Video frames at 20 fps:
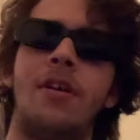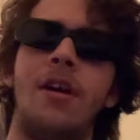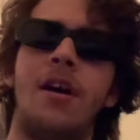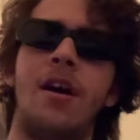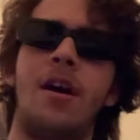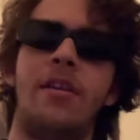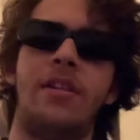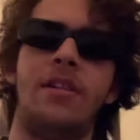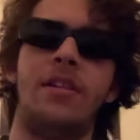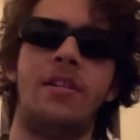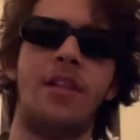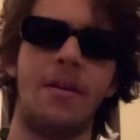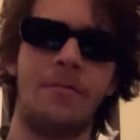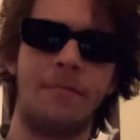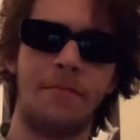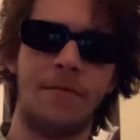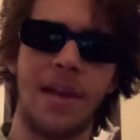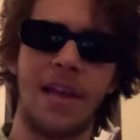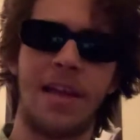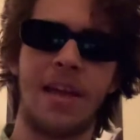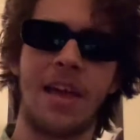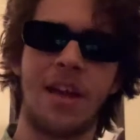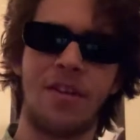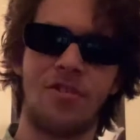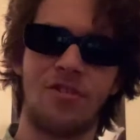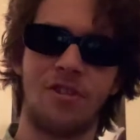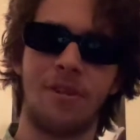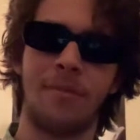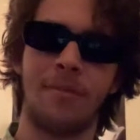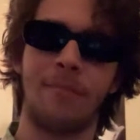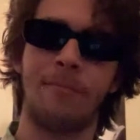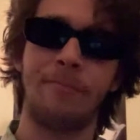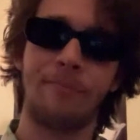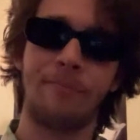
on a love vacation?